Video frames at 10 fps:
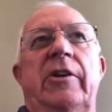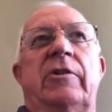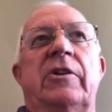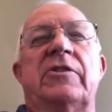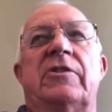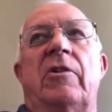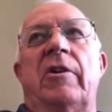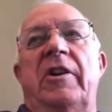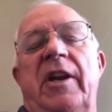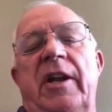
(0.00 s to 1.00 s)
You can start
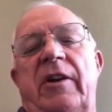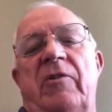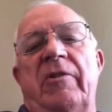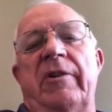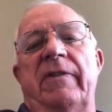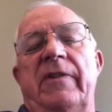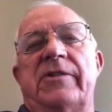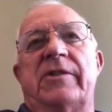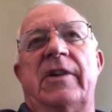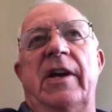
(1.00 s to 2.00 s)
at any corner of the
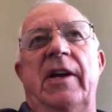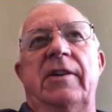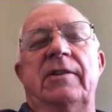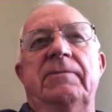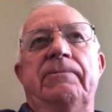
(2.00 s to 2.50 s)
state,